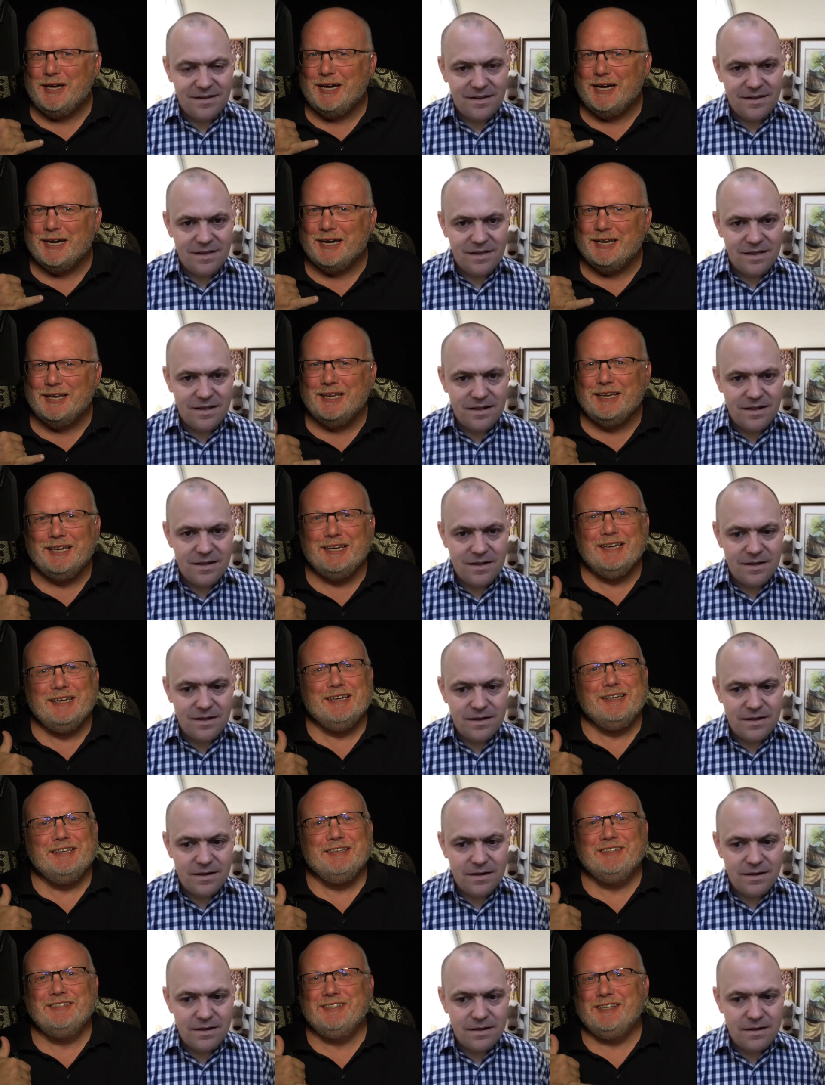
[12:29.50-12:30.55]
Speaker 1: on.
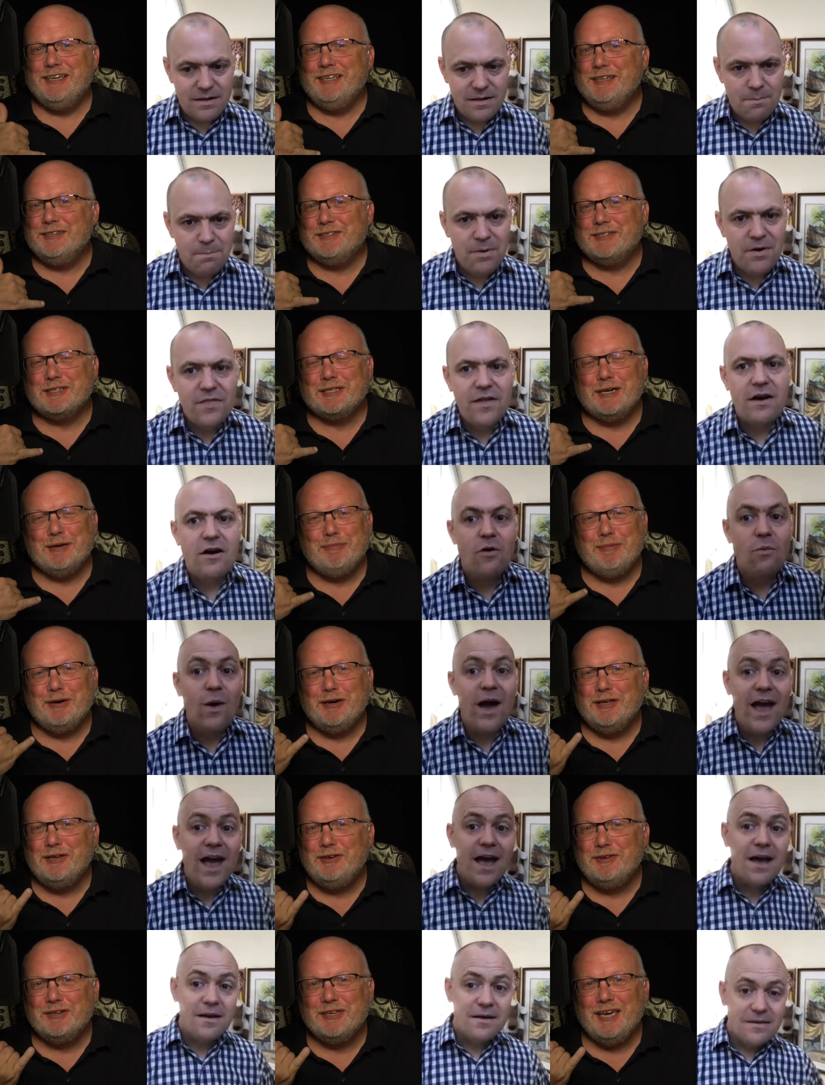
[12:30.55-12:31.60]
Send us aware. a couple
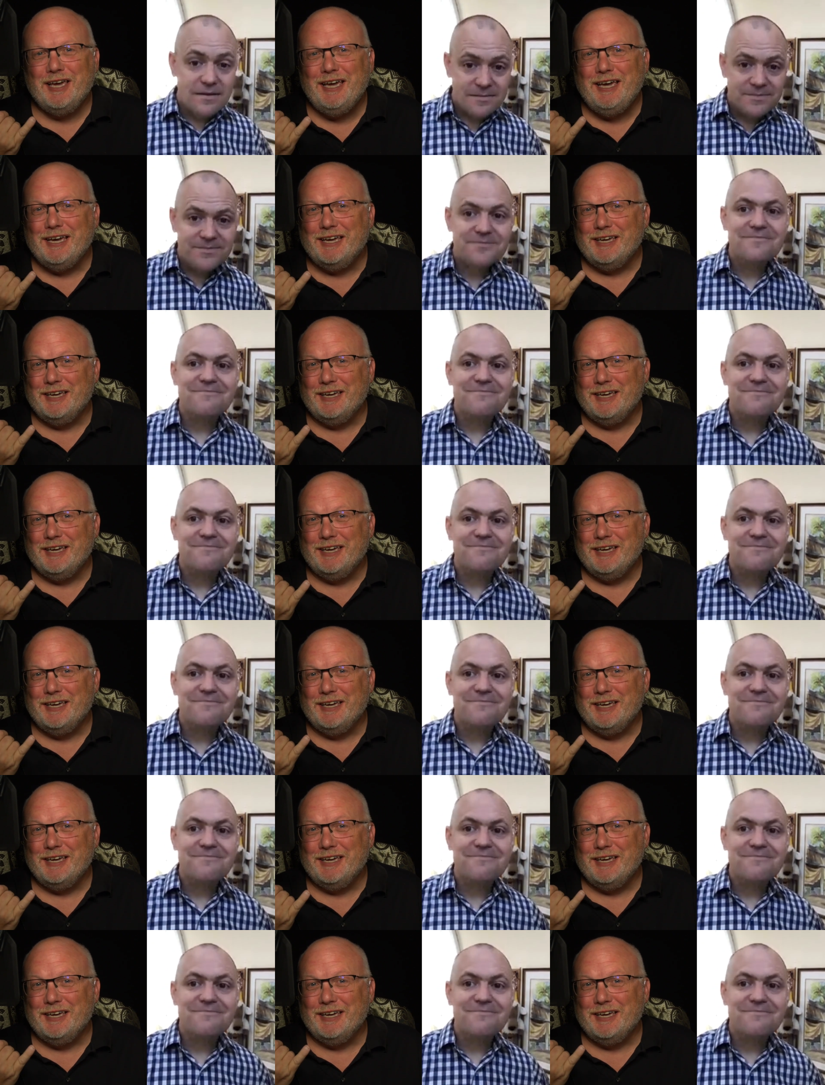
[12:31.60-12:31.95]
hundred k."